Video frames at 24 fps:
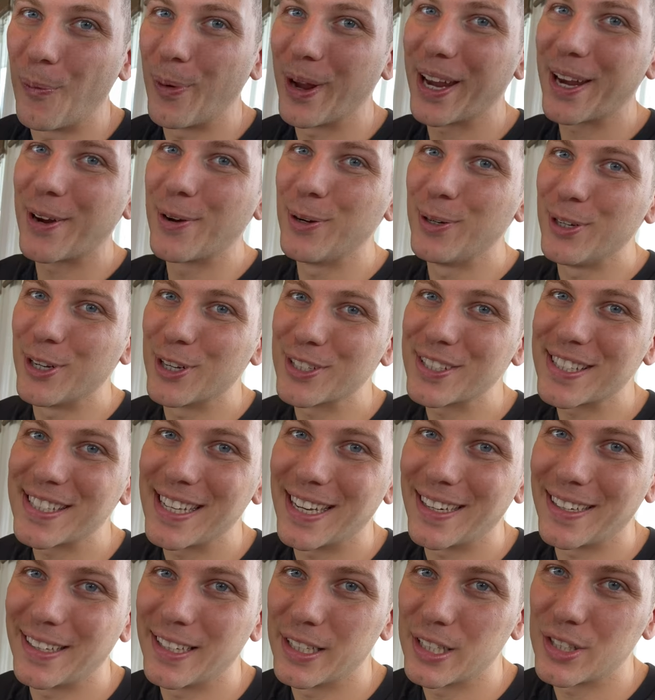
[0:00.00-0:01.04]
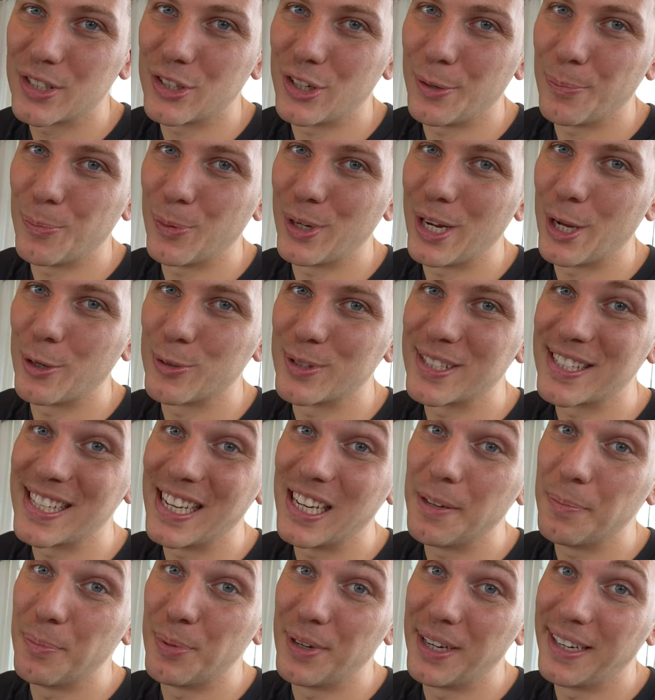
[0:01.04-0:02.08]
We could not start this trip without
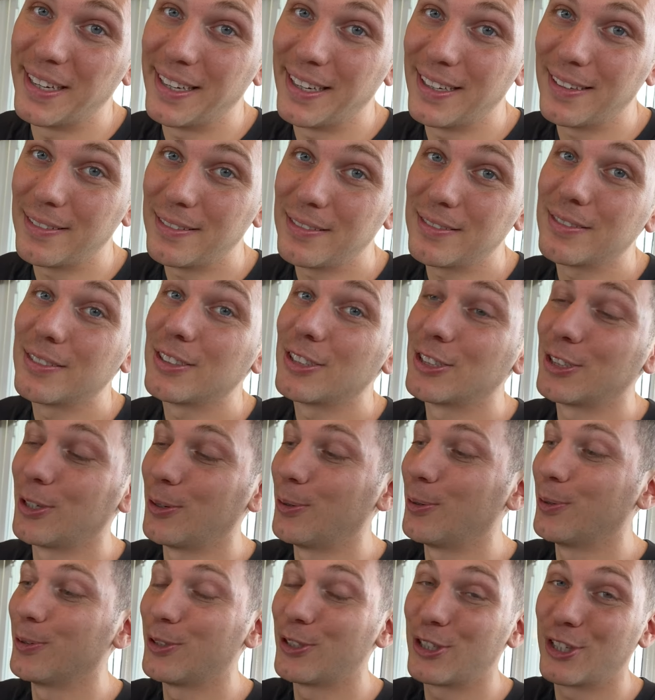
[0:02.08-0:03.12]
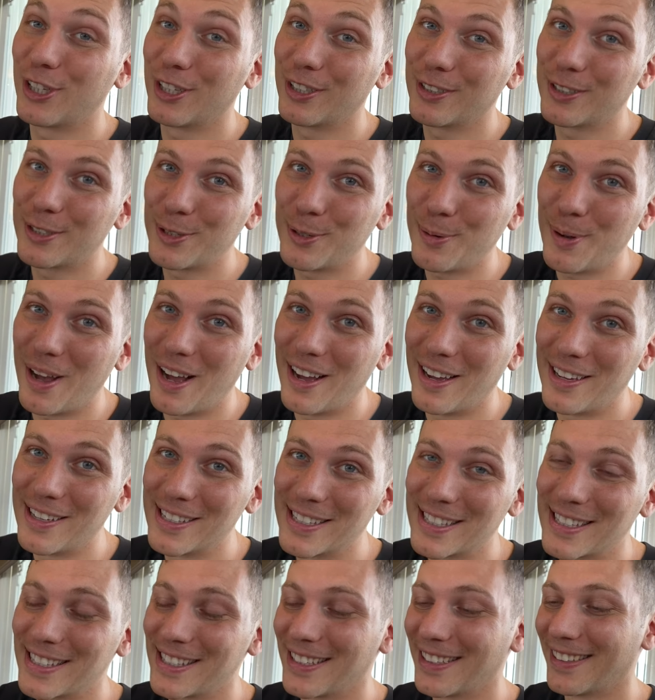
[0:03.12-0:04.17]
celebrating, so cheers to
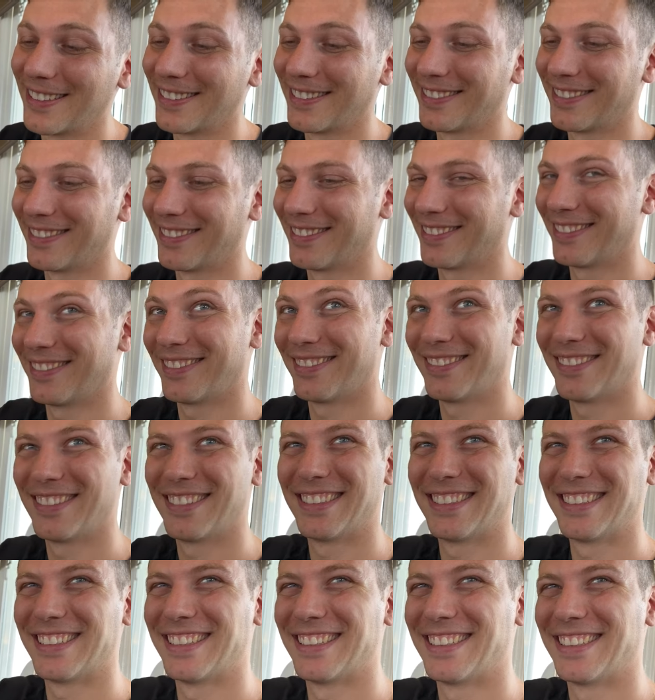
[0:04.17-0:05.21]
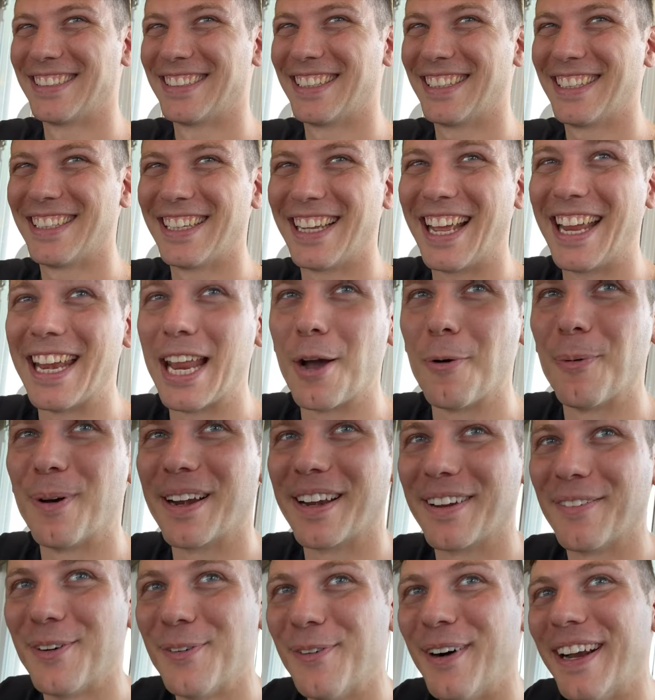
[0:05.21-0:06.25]
us and our
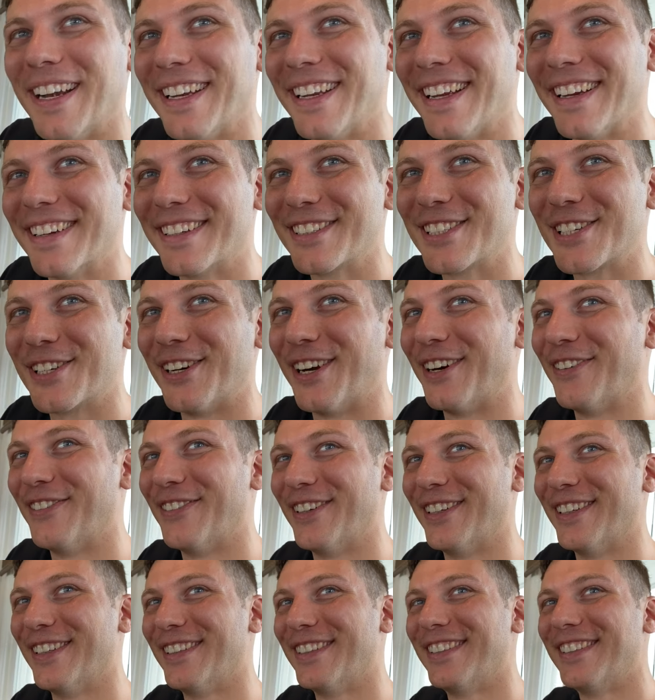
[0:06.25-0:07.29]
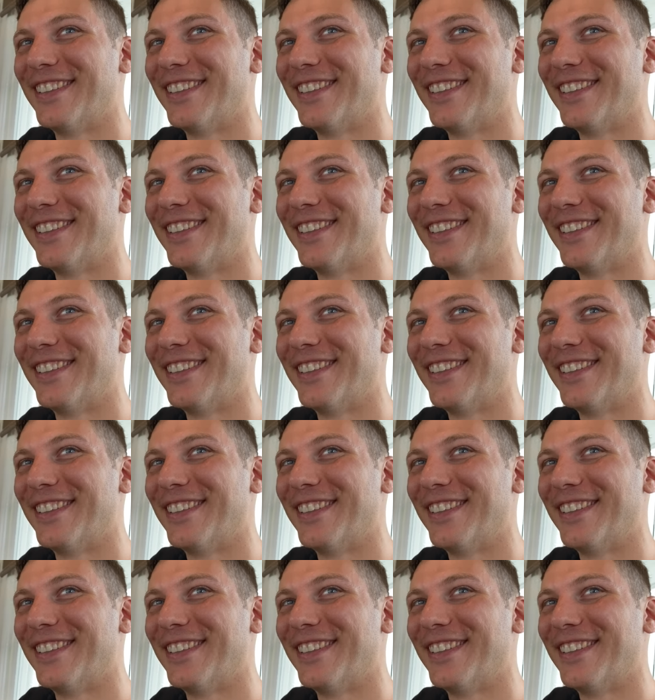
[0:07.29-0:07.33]
1-year travel.